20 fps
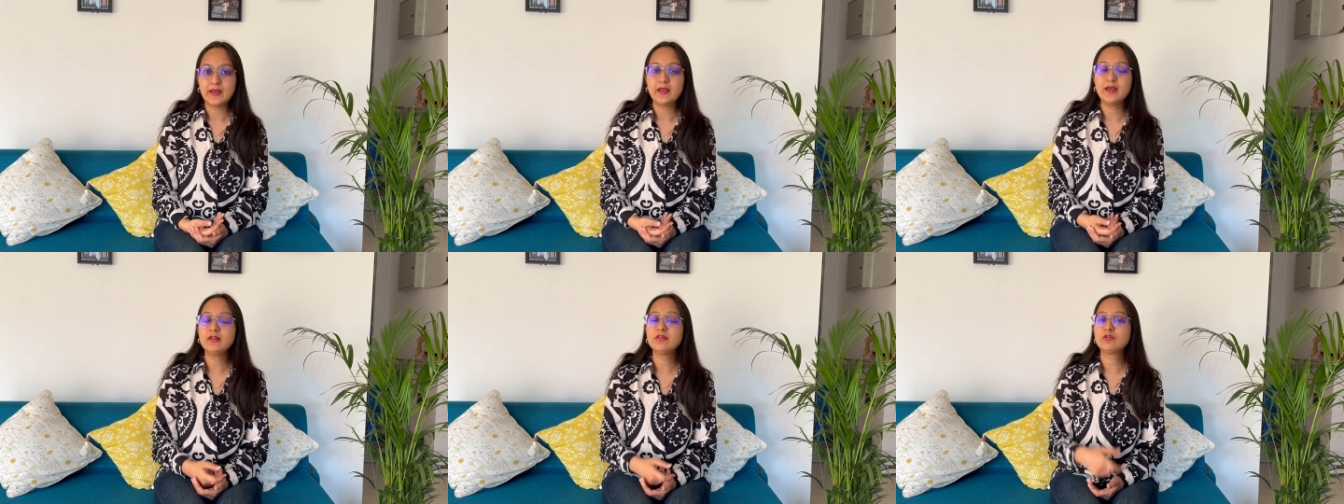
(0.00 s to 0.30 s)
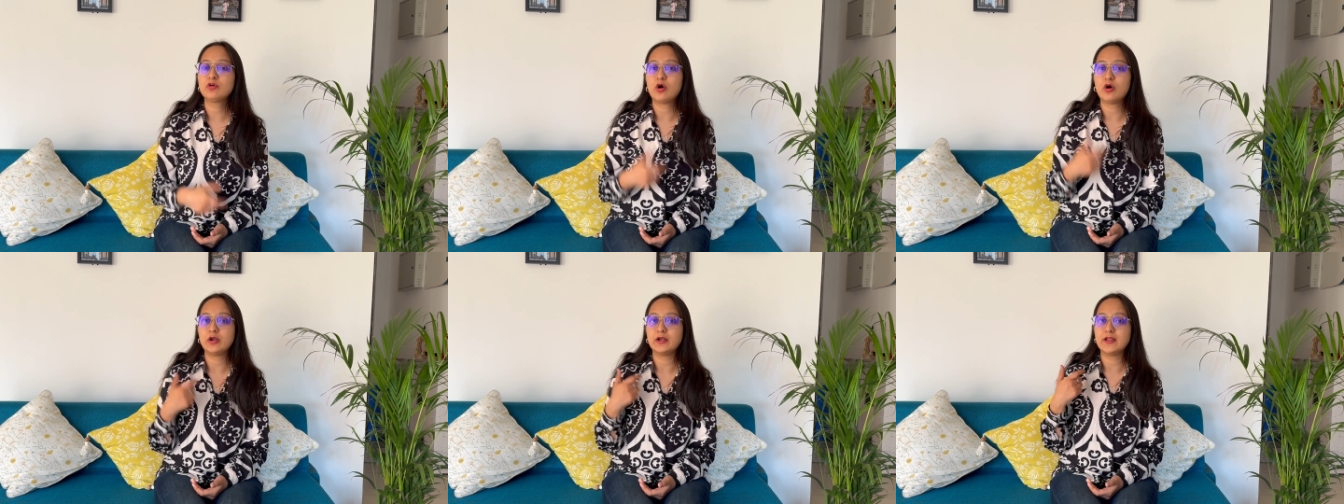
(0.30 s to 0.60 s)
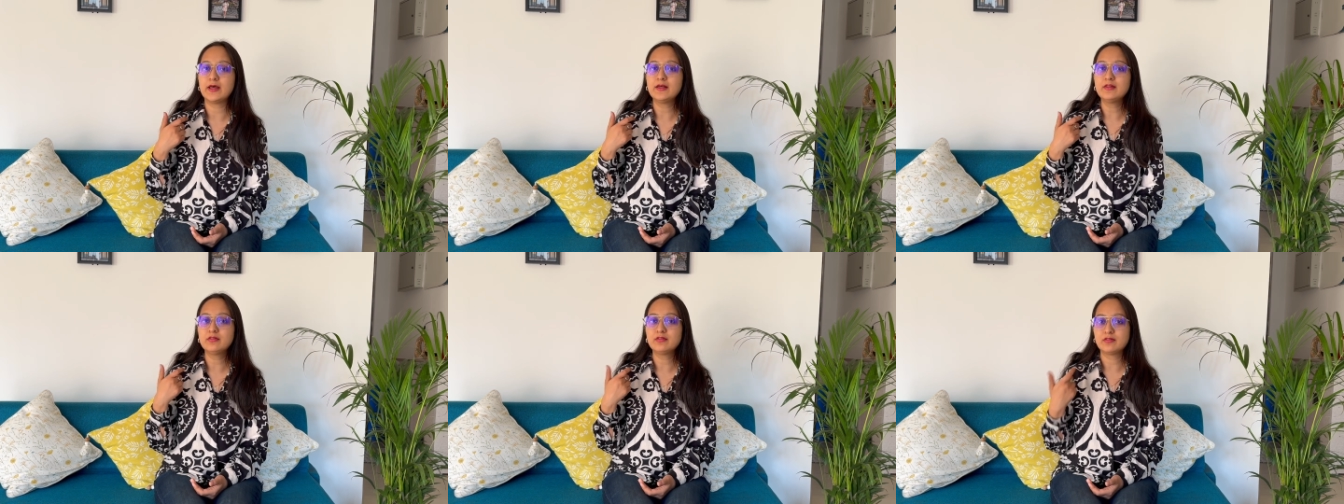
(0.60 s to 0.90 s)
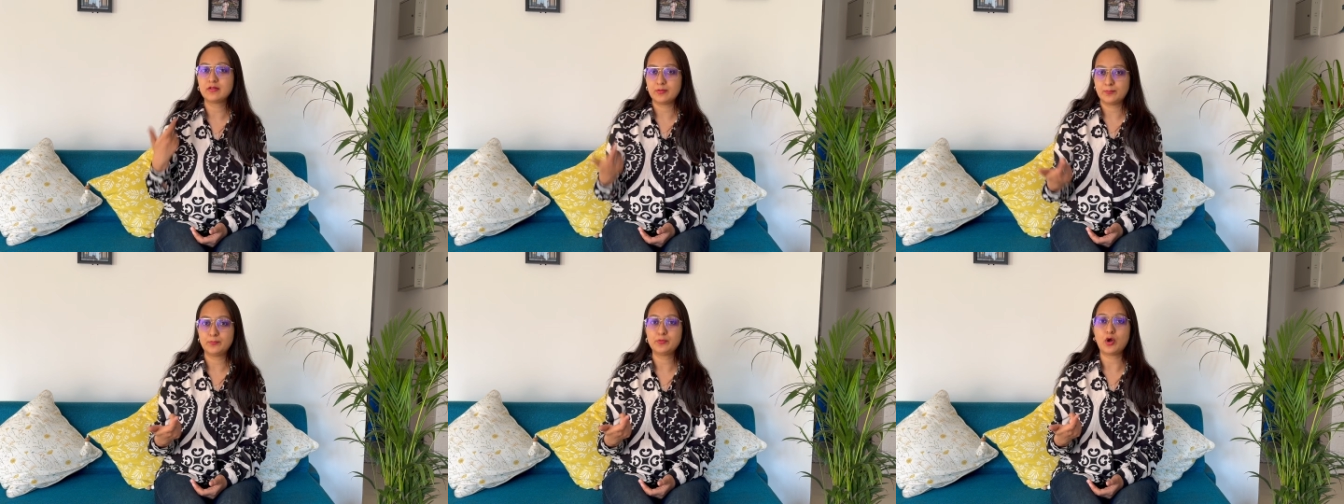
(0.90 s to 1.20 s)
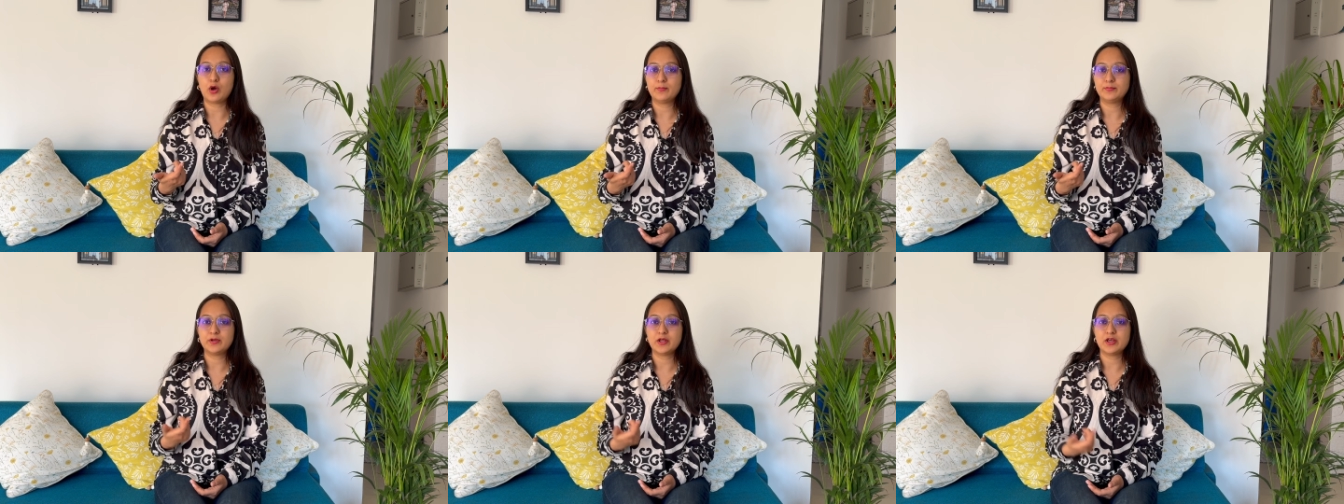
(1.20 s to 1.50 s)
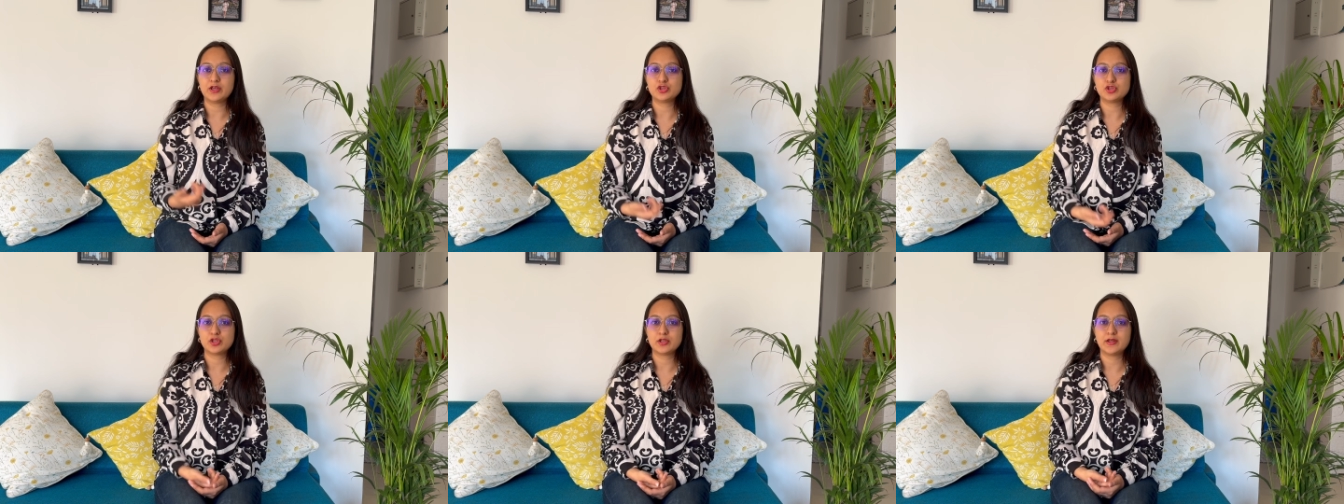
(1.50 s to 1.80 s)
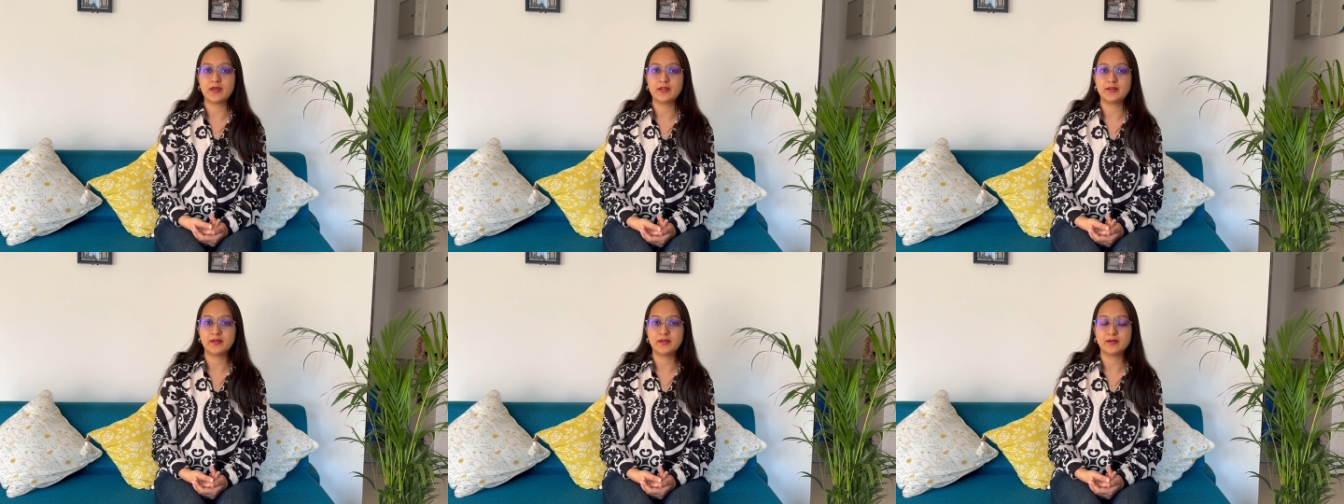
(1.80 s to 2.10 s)
is called as prompt
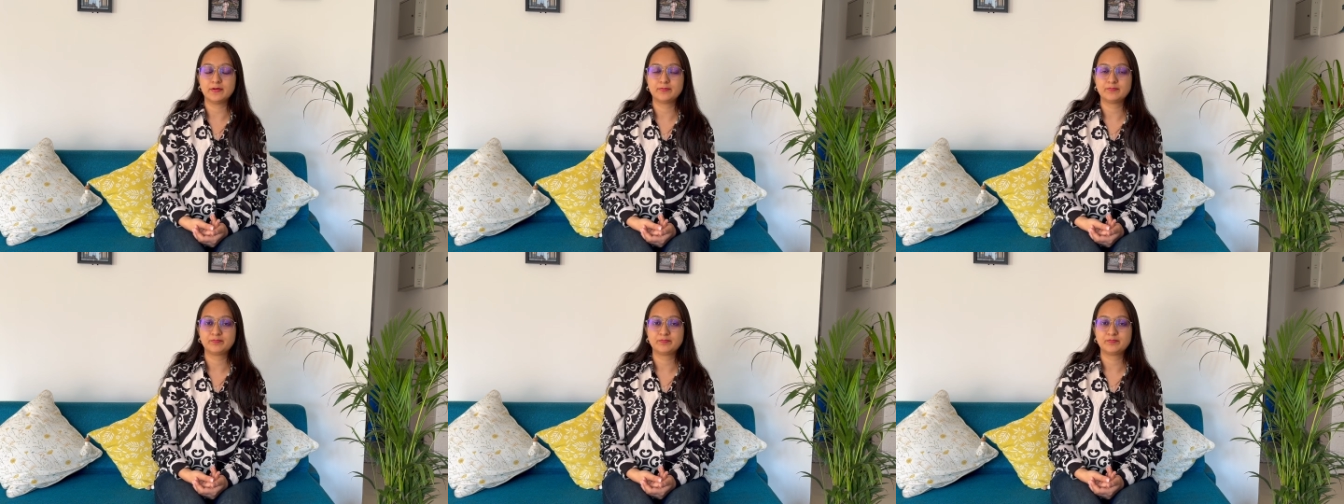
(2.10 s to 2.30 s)
engineering.